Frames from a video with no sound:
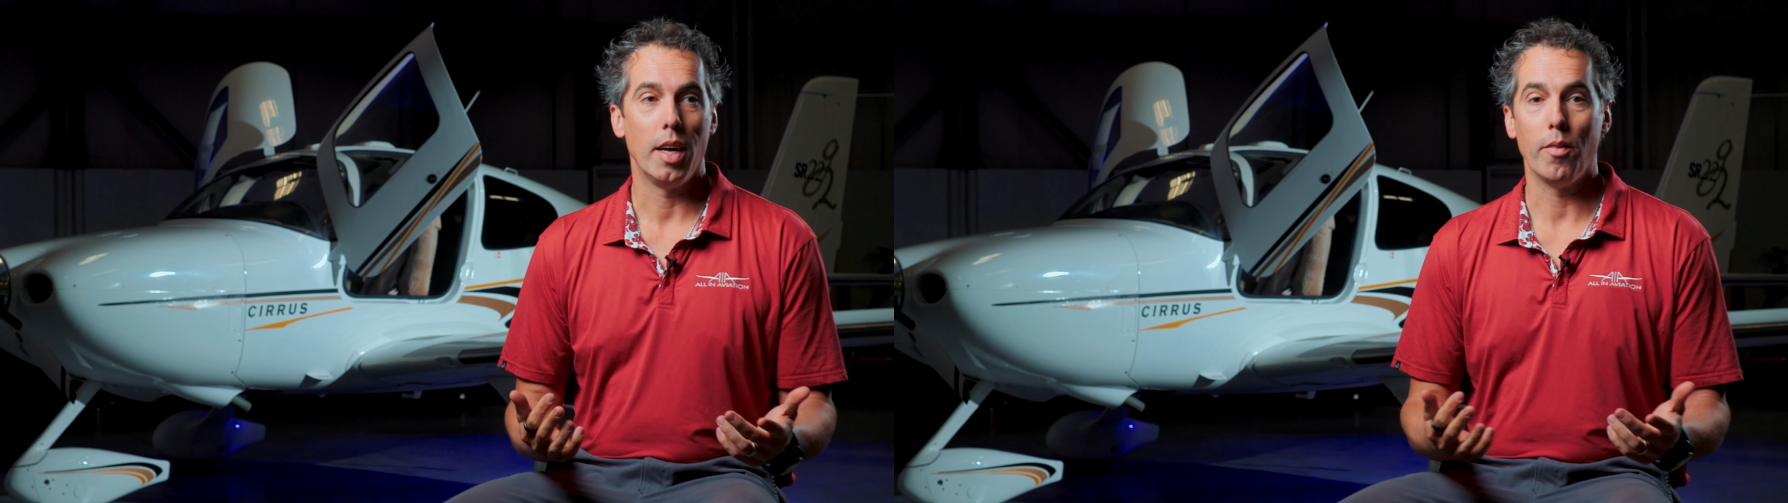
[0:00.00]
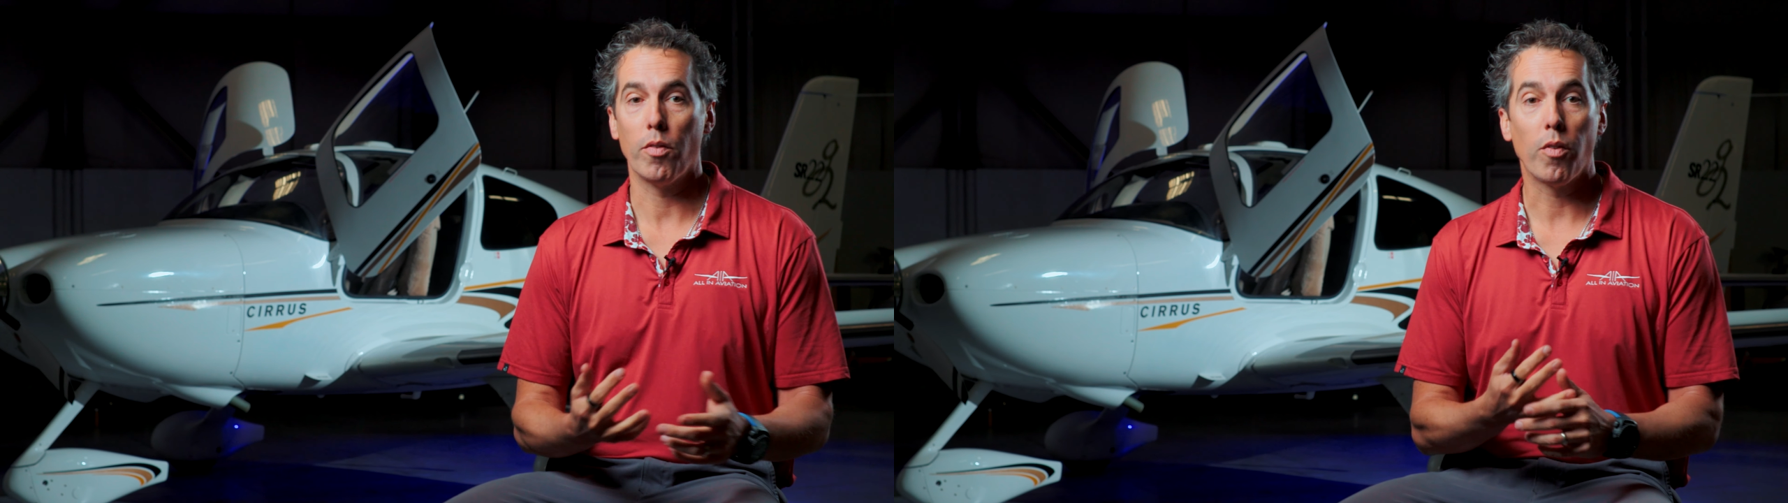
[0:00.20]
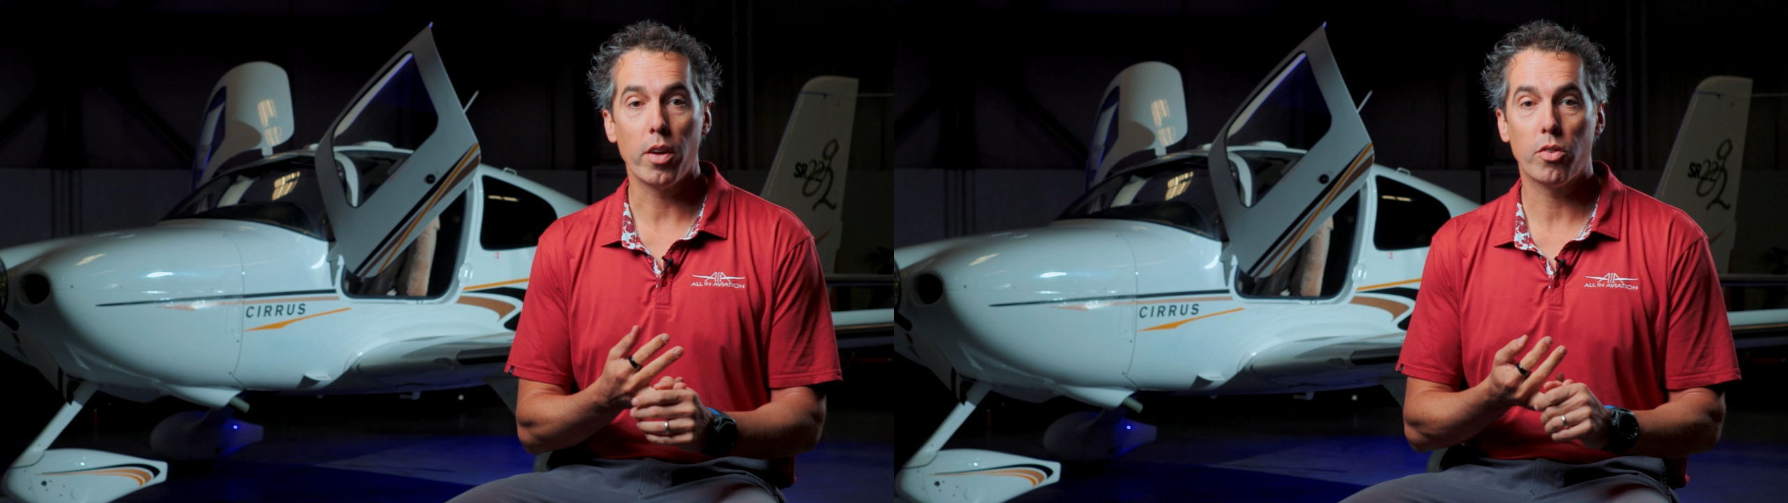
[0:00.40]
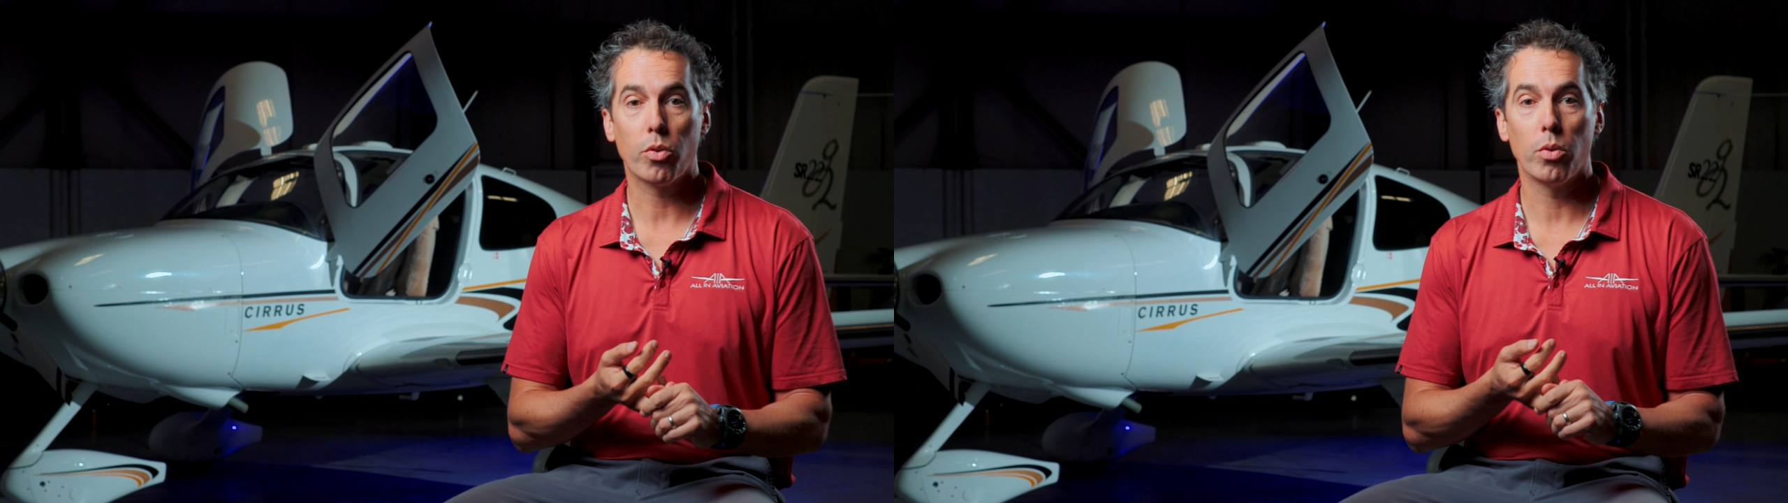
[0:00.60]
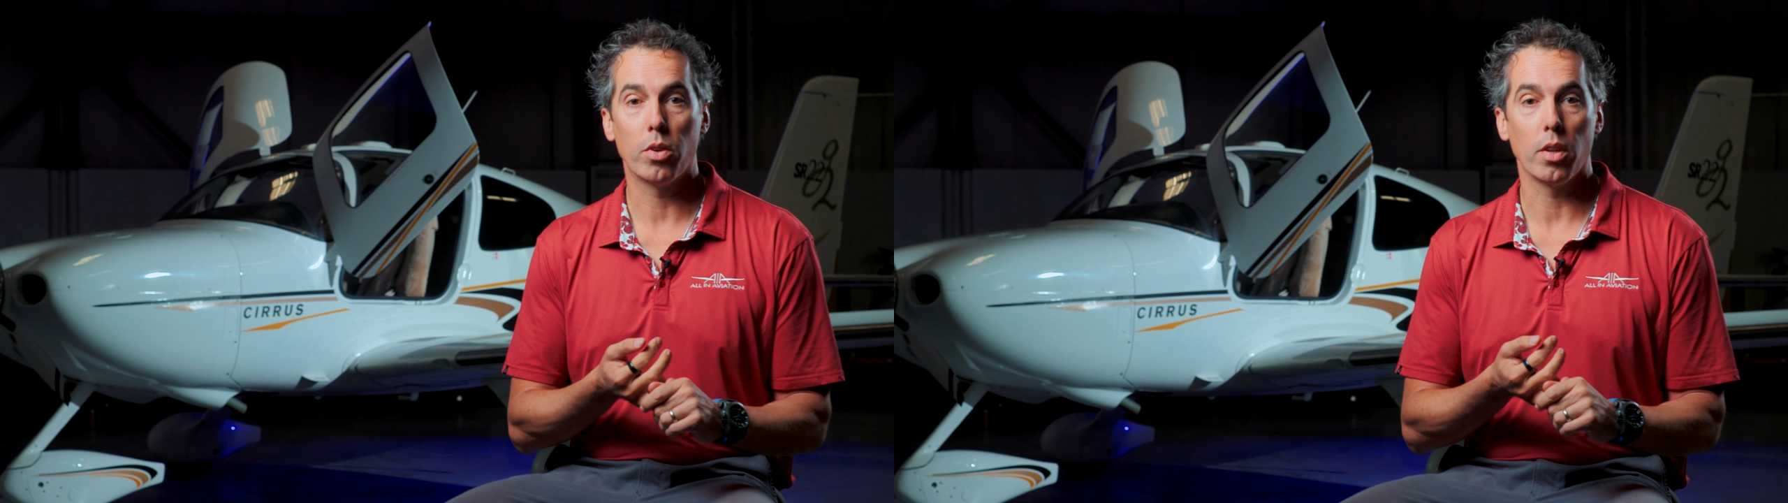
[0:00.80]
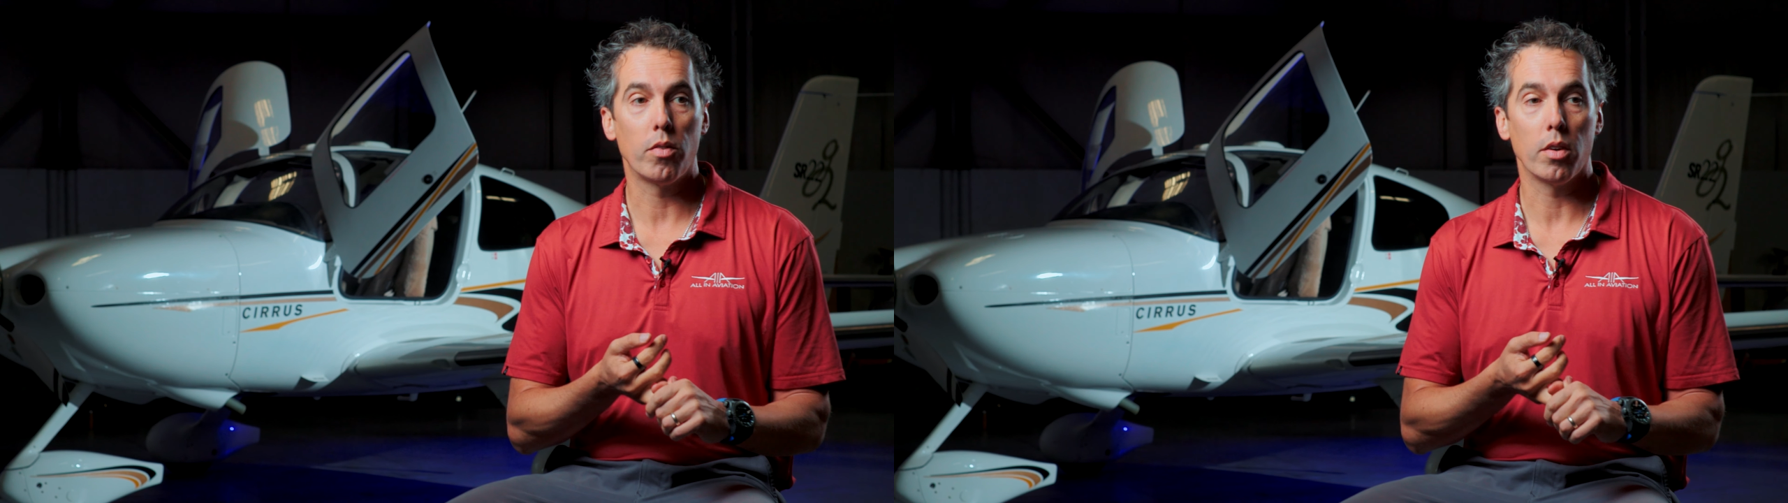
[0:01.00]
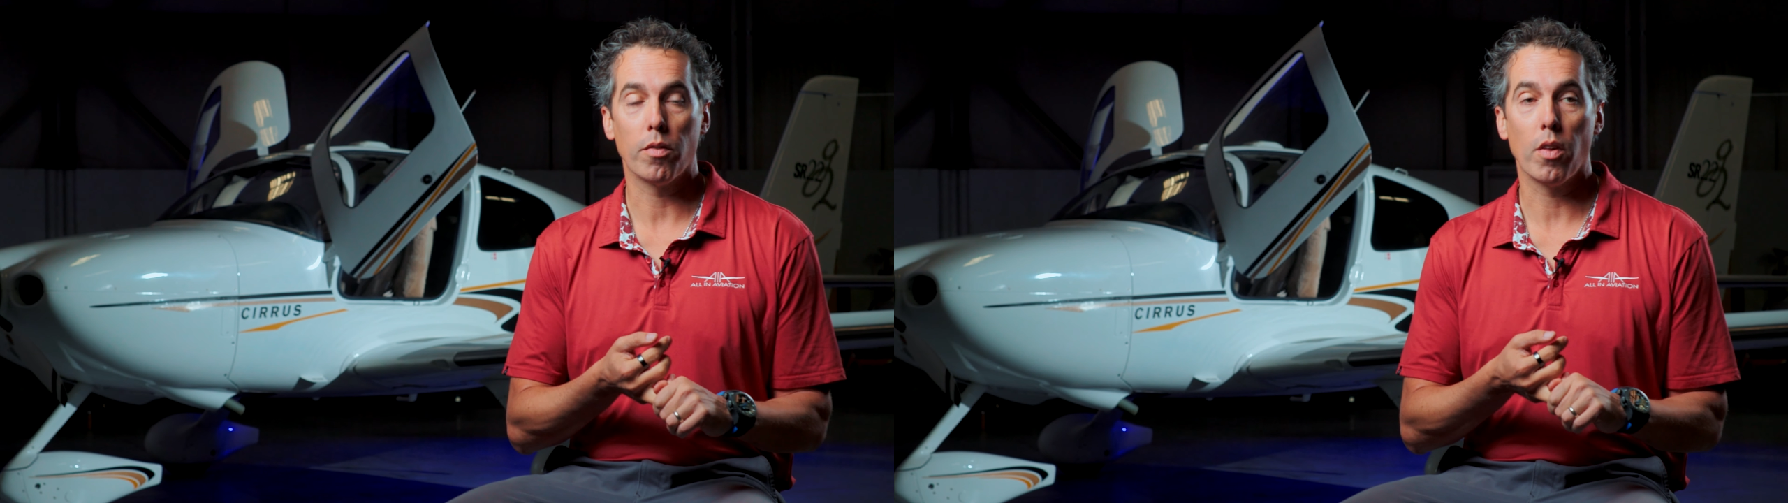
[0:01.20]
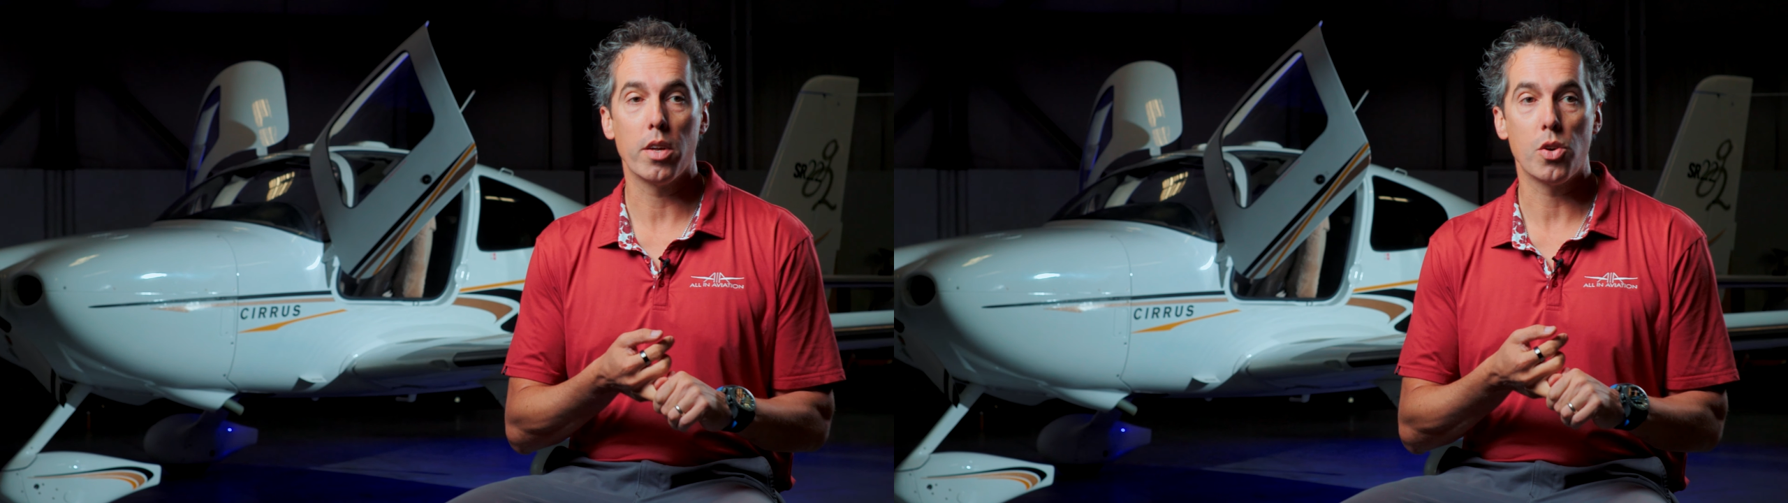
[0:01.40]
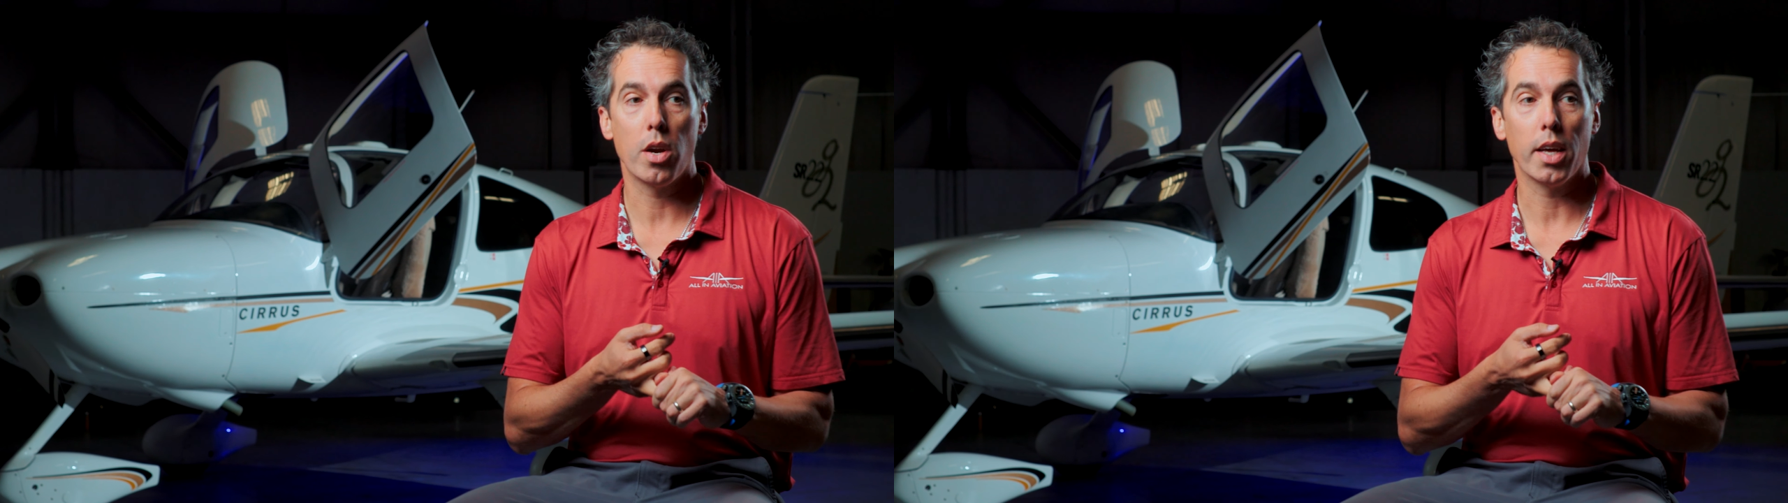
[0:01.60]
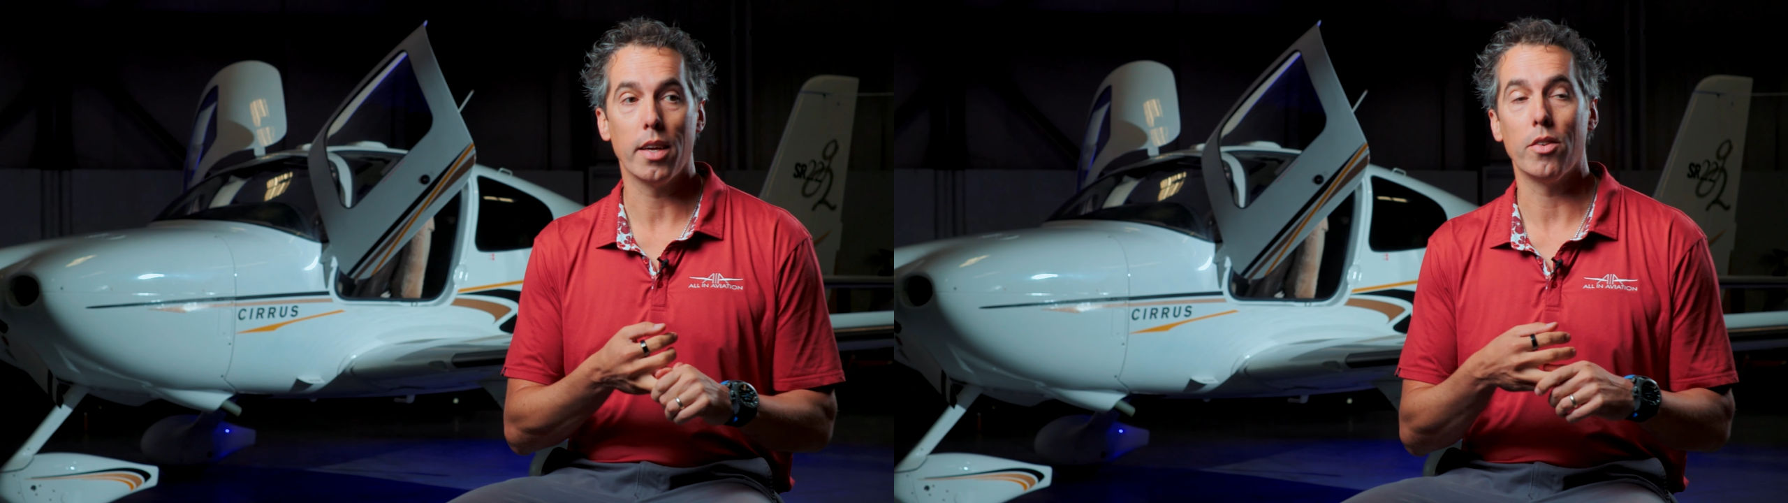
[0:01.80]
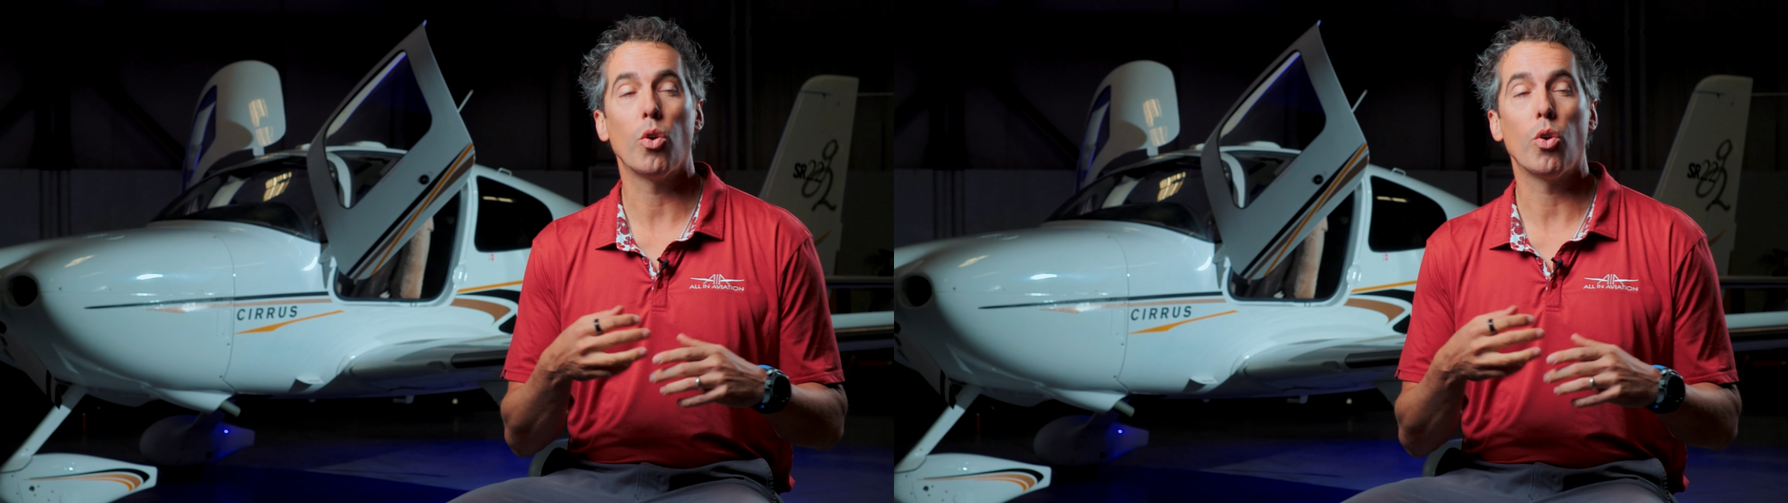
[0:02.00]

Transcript: have a flight school delivering flight training in